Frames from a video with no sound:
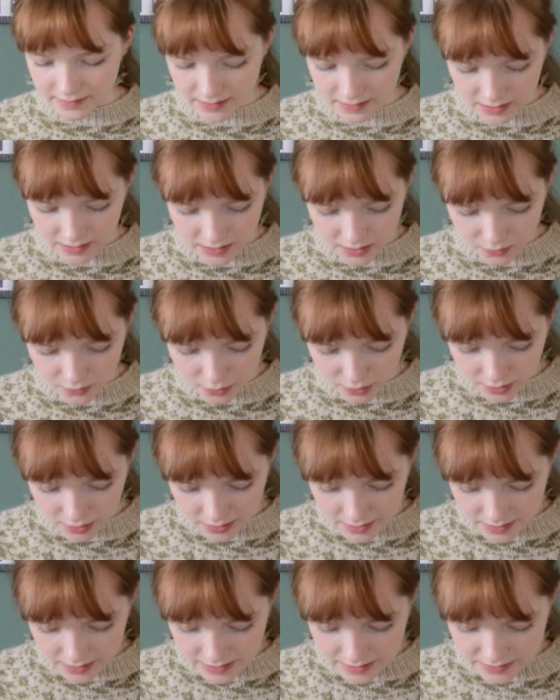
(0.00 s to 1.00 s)
in here
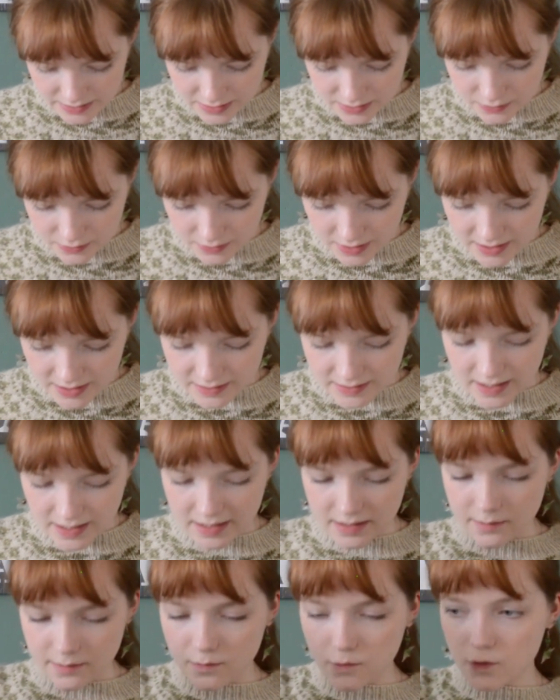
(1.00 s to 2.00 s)
straight
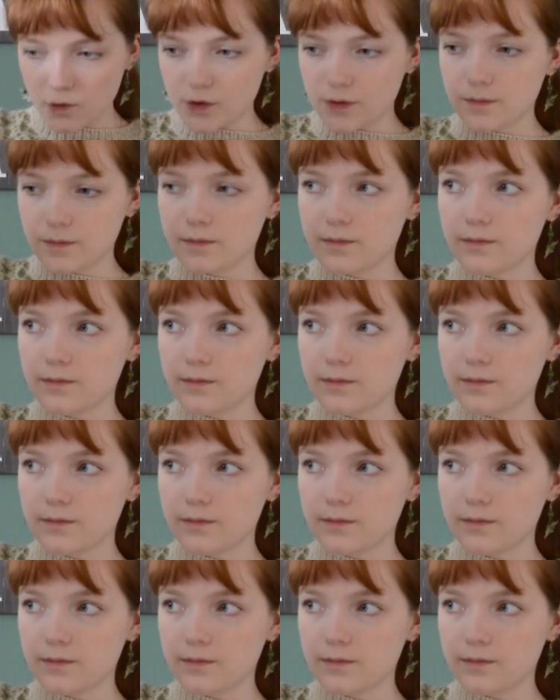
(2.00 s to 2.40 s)
anymore.